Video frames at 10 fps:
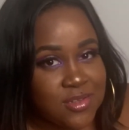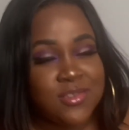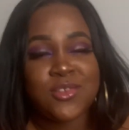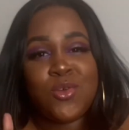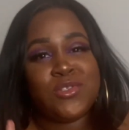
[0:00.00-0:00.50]

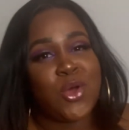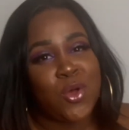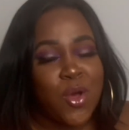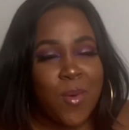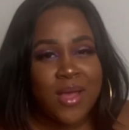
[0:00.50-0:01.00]
So don't
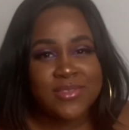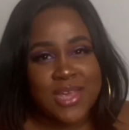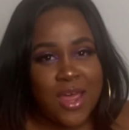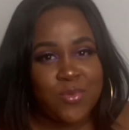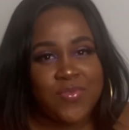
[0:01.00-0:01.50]
go
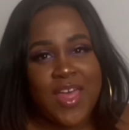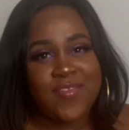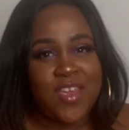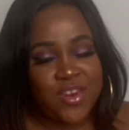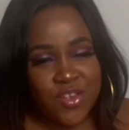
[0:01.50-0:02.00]
outside with like
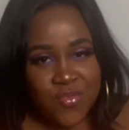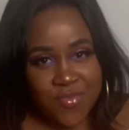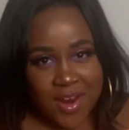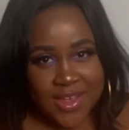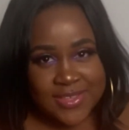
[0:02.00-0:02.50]
10 of your
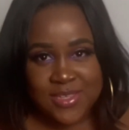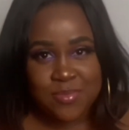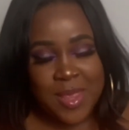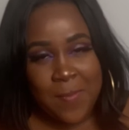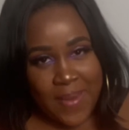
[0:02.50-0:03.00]
friends and
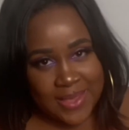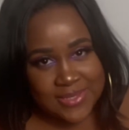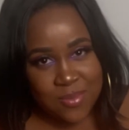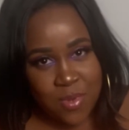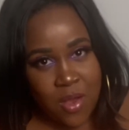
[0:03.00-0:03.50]
play
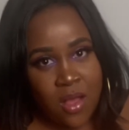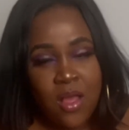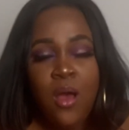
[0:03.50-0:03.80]
basketball.